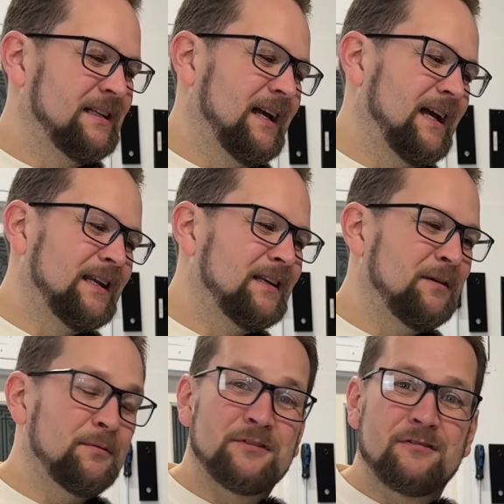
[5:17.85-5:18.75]
and
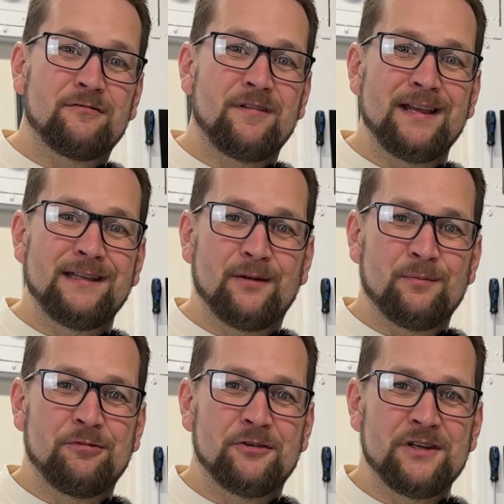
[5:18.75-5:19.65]
it was a great little
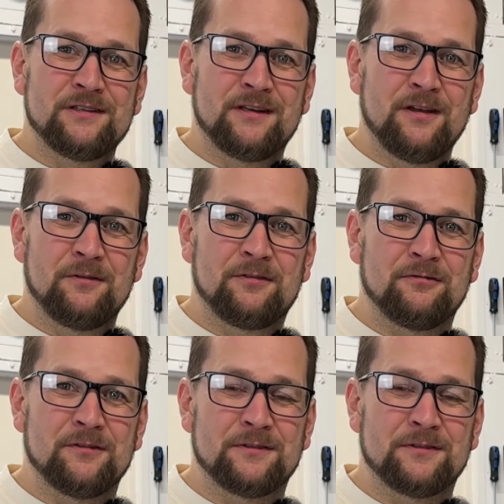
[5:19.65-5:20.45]
project to go through.